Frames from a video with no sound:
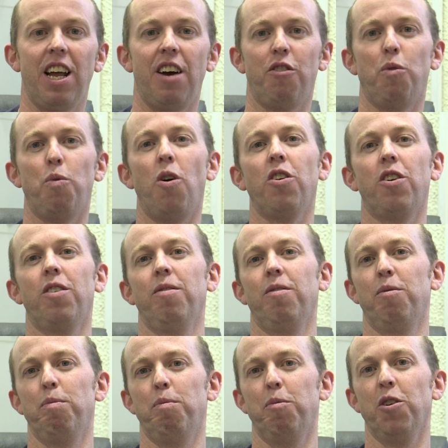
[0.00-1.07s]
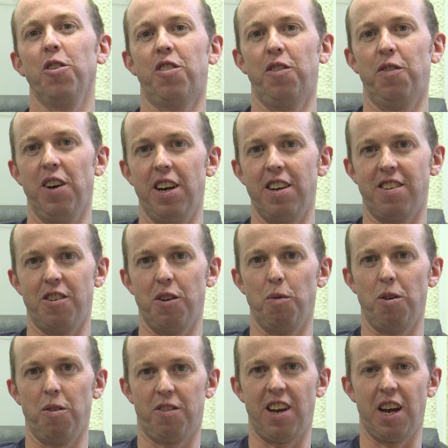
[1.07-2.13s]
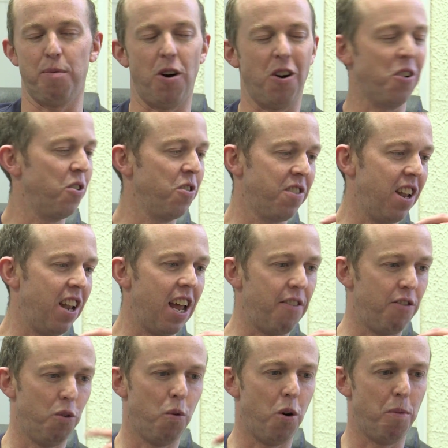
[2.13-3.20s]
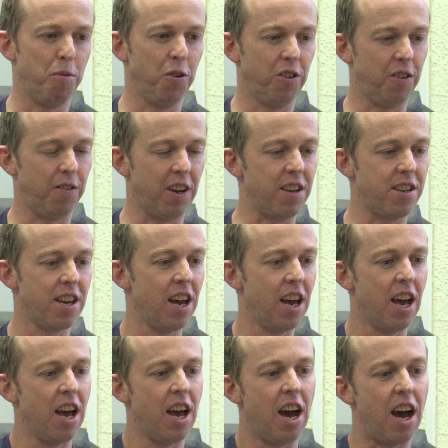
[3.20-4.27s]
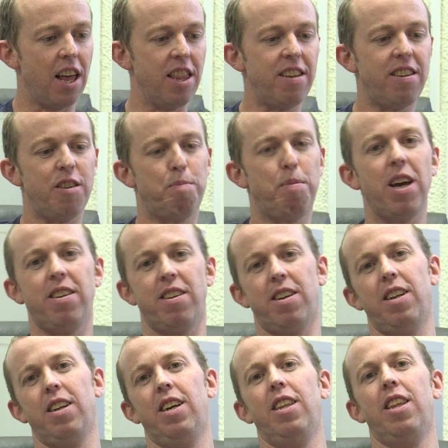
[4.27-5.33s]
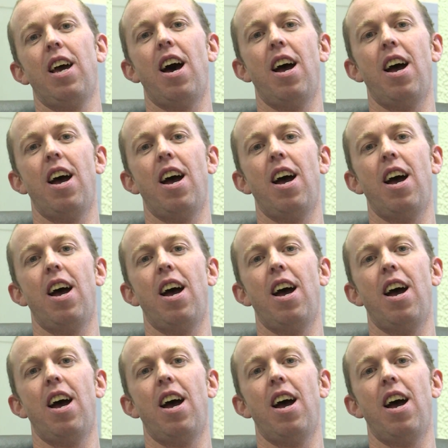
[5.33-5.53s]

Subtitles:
level one multiverse, so what Tegmark calls a level one multiverse. And this is basically the